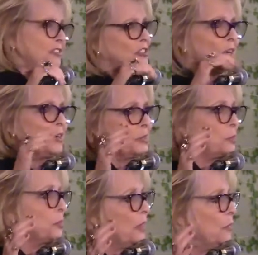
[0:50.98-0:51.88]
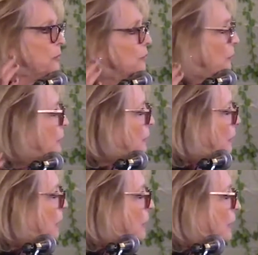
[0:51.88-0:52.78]
sure, no
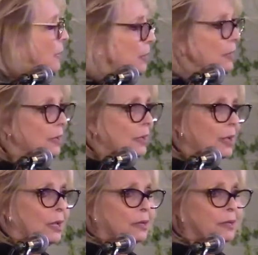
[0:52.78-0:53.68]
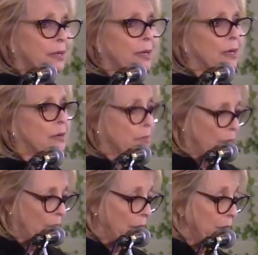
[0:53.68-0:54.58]
problem. Yeah,
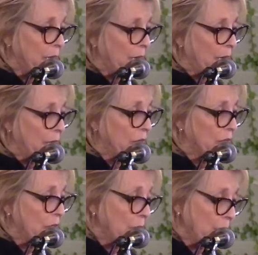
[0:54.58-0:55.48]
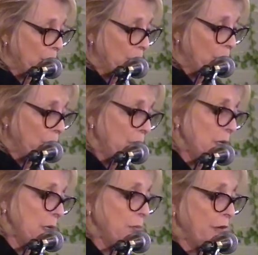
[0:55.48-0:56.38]
well, okay, so
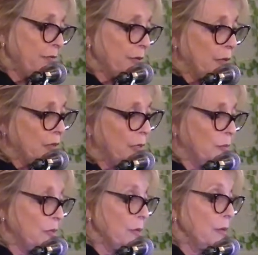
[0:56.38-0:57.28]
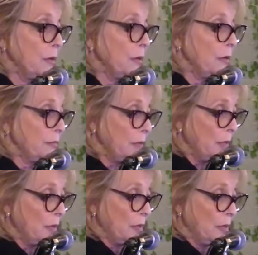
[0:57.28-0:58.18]
my phone keeps going off.
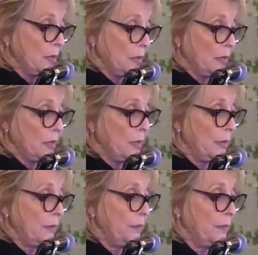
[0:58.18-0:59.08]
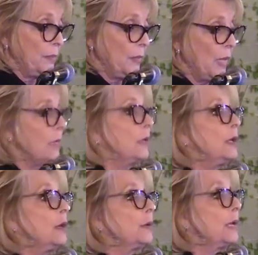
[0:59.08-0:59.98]
And, you
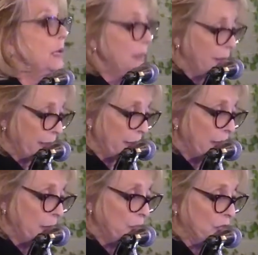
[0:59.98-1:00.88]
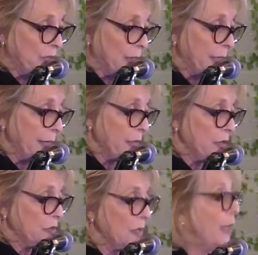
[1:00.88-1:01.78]
know, healing comes in
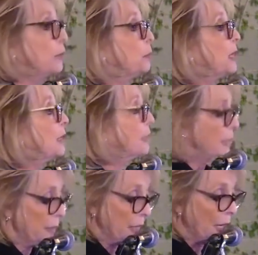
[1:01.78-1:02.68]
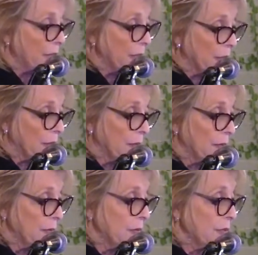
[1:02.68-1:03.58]
layers like peeling an onion
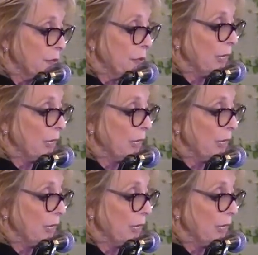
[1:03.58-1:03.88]
till you